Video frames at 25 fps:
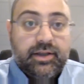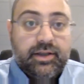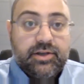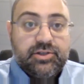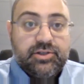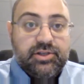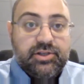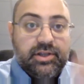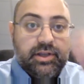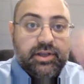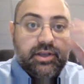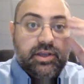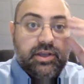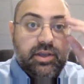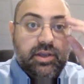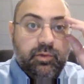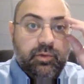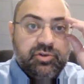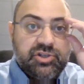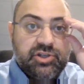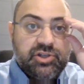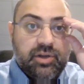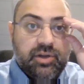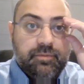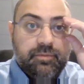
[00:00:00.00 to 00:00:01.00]
actually, he
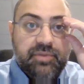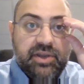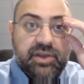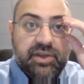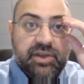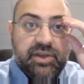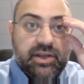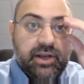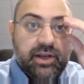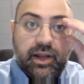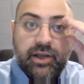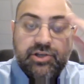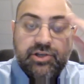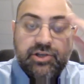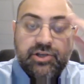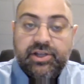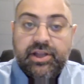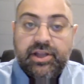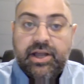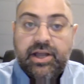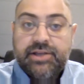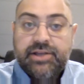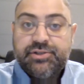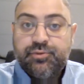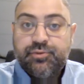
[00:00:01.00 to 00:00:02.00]
was just on BNN actually
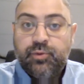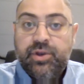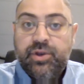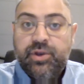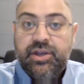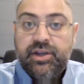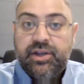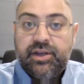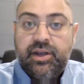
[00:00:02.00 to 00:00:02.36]
last week,